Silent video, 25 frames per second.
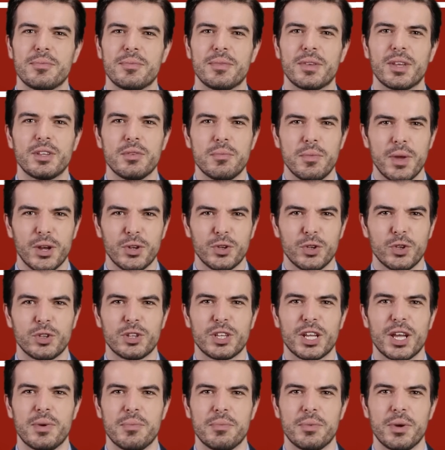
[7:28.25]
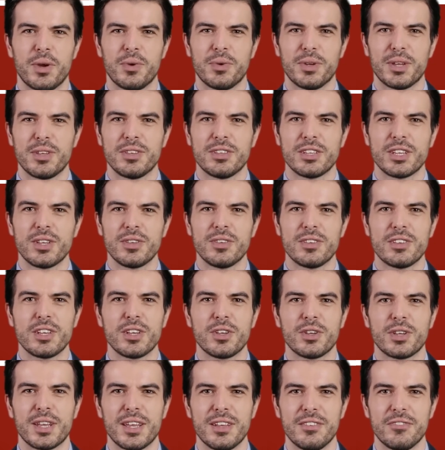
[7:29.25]
A sponsor's income is
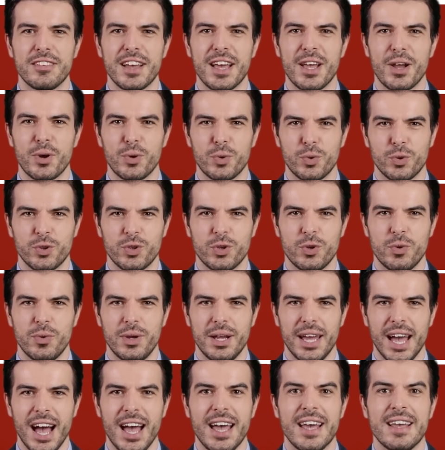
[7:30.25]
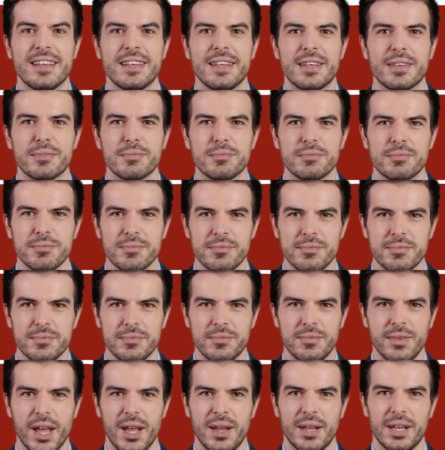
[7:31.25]
considered available to an alien.
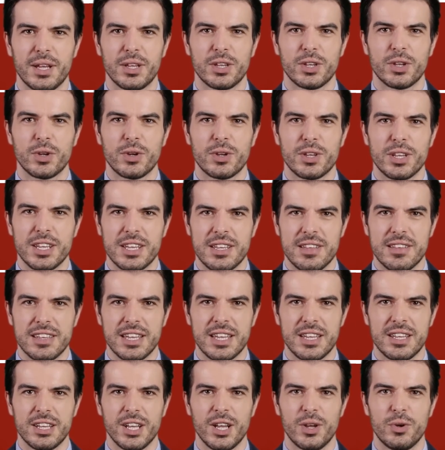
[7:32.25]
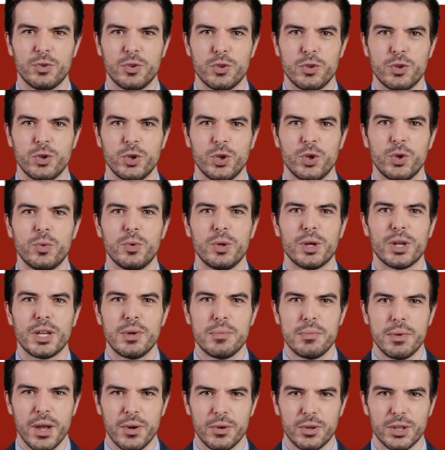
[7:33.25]
Not included as income to you would be
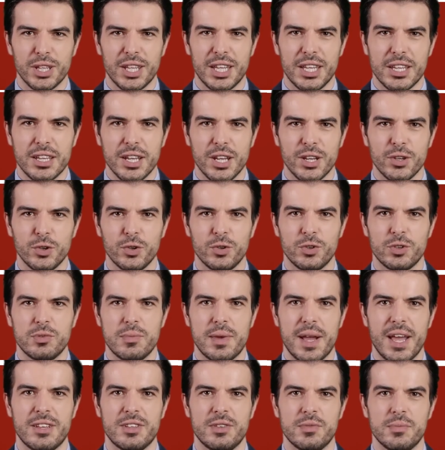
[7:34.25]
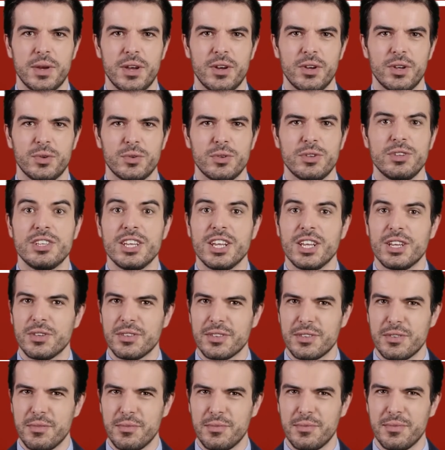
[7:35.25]
public income your spouse parent
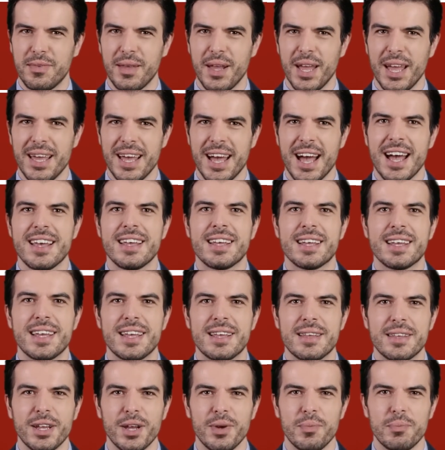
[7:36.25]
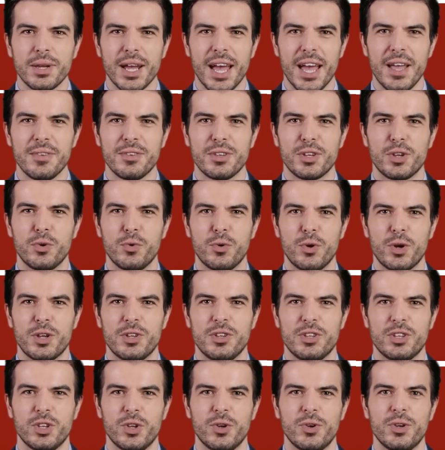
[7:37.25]
receives, and any income counted or
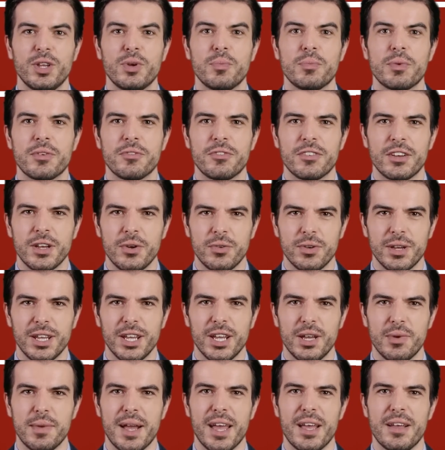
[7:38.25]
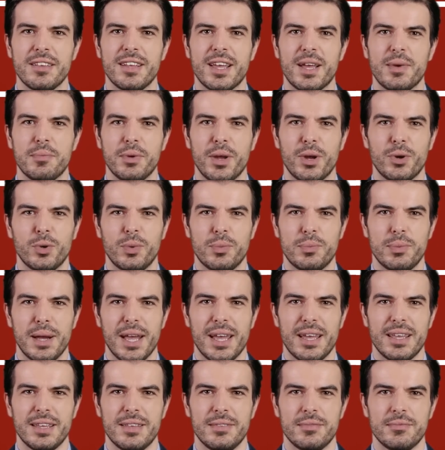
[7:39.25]
excluded when figuring the amount of that public
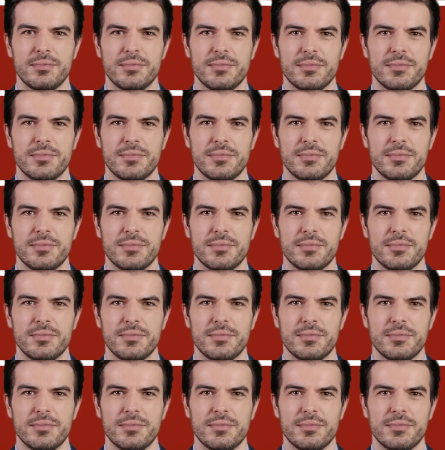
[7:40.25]
payment.